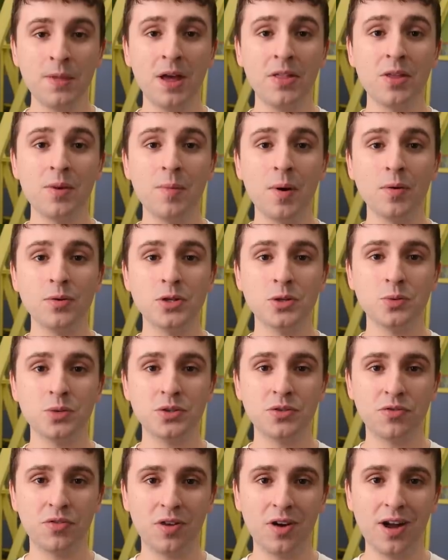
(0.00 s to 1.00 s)
and the motor was
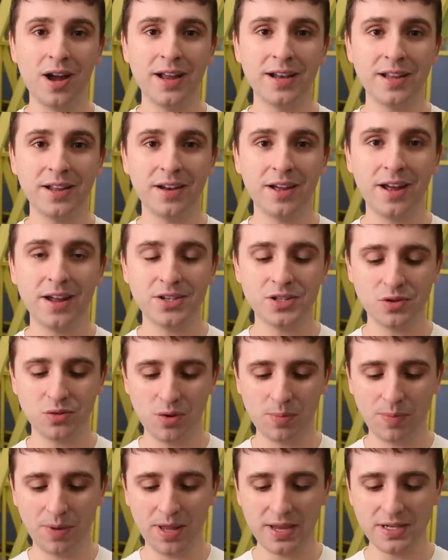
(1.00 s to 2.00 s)
fried, and I had to
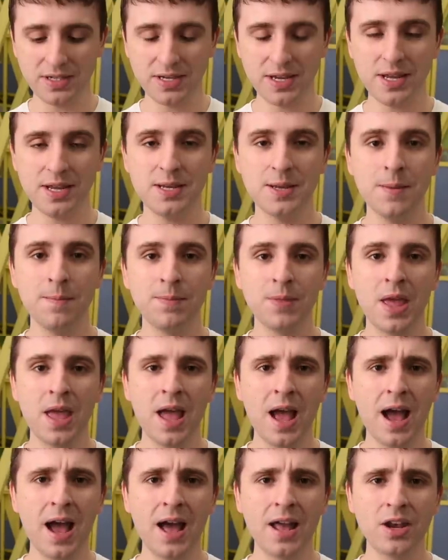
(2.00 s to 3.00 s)
replace it.
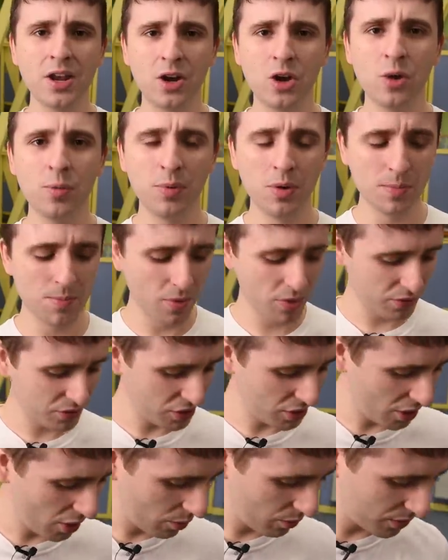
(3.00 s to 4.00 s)
And And a couple of
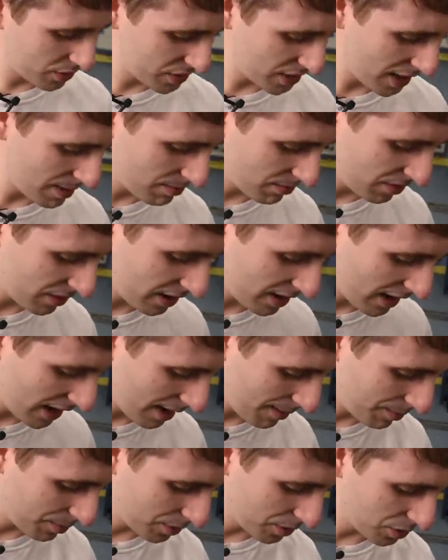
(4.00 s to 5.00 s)
months ago, the same thing
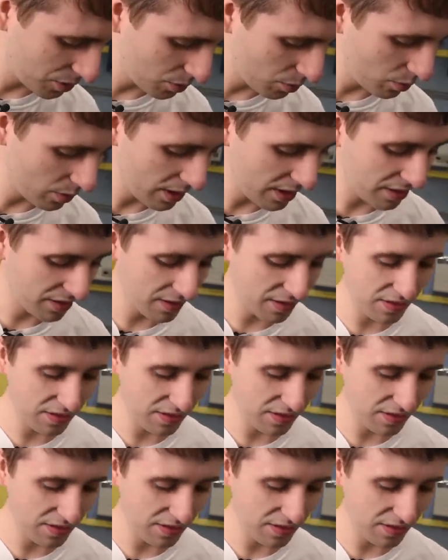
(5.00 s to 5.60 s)
happened with